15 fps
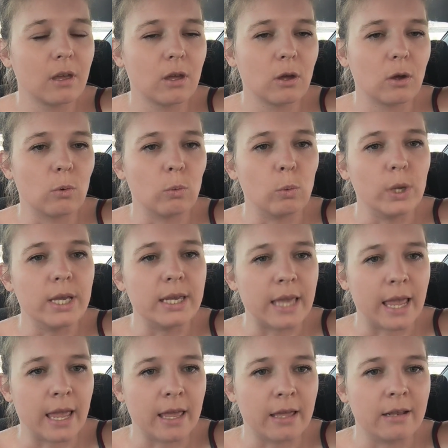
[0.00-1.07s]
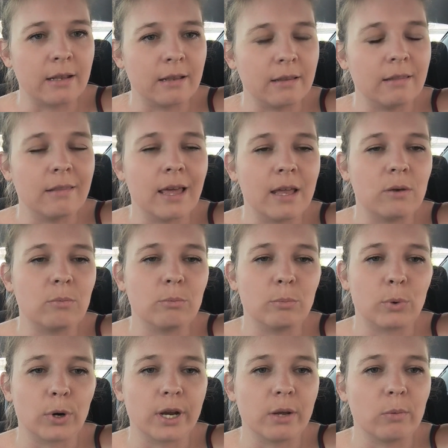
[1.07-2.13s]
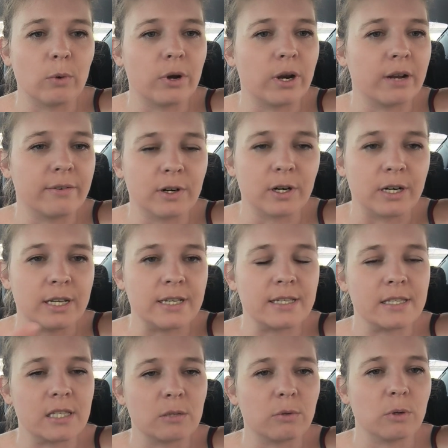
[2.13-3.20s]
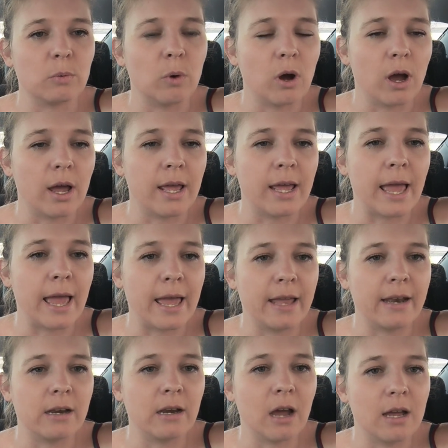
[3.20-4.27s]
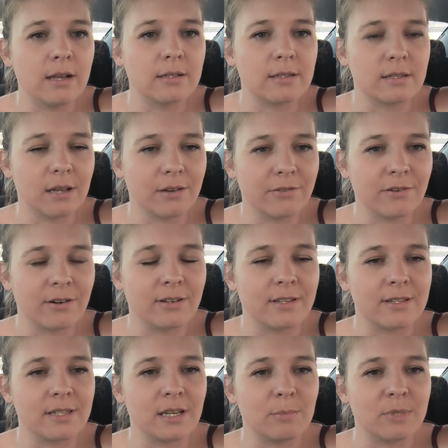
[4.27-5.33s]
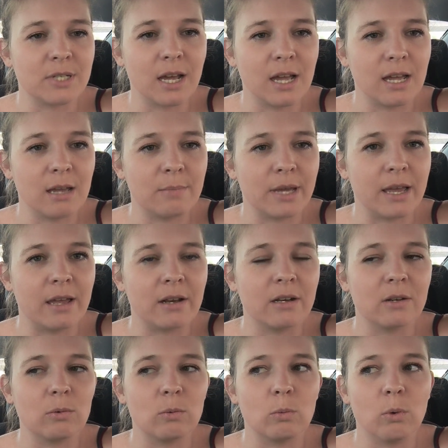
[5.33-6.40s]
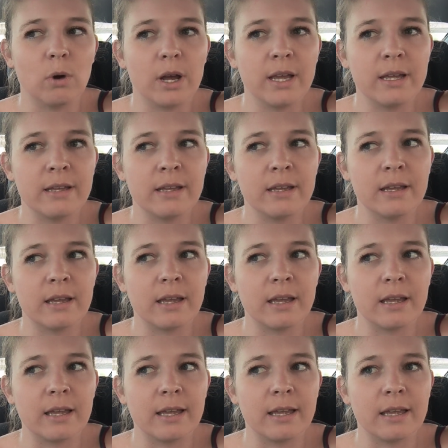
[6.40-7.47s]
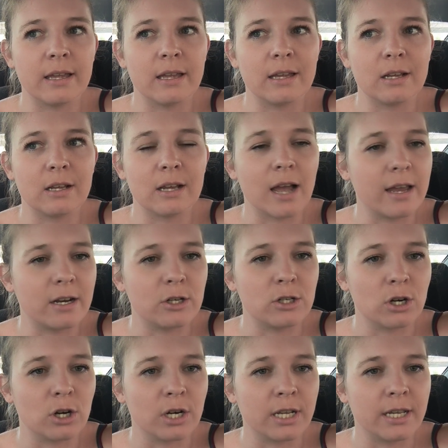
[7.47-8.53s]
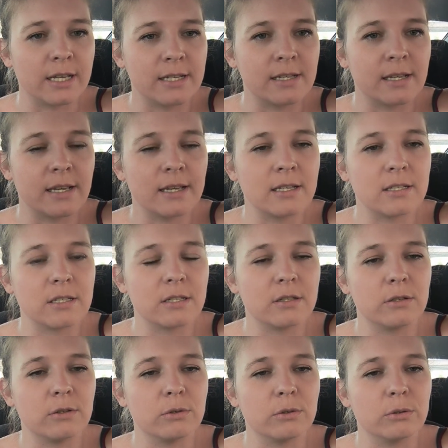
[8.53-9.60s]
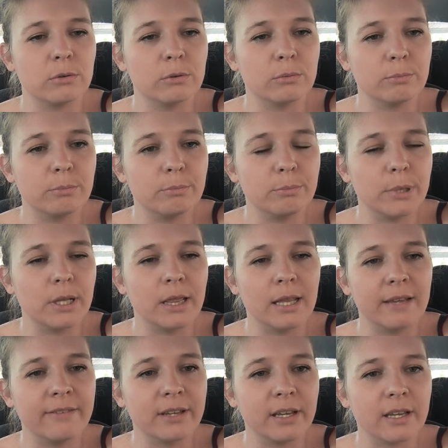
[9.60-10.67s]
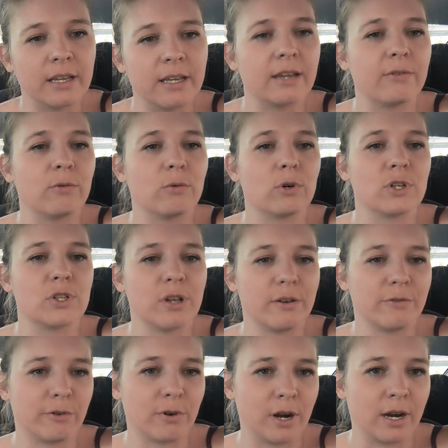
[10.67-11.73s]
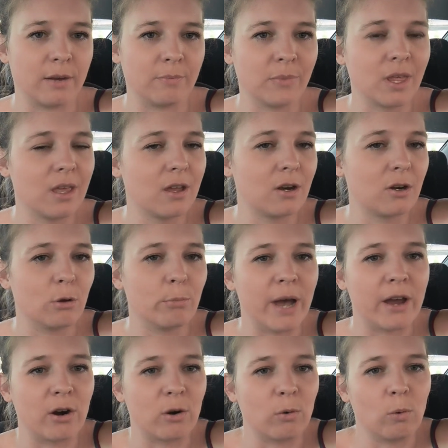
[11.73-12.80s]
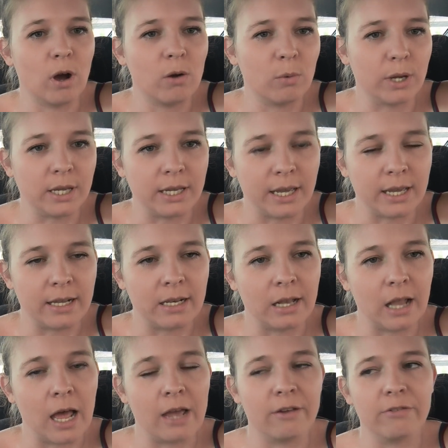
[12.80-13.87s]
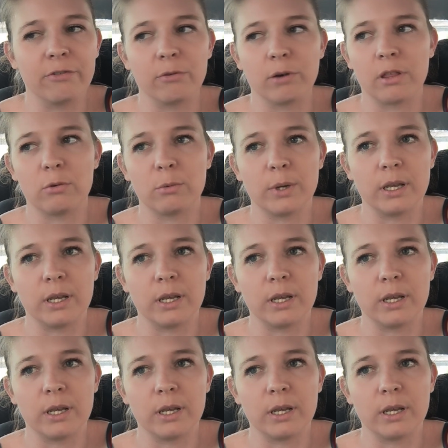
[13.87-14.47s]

we can then bring whatever it is that we want and not suffer at the same time. And what kind of journey is it to be living if we're suffering? No matter what we get in life, whether we,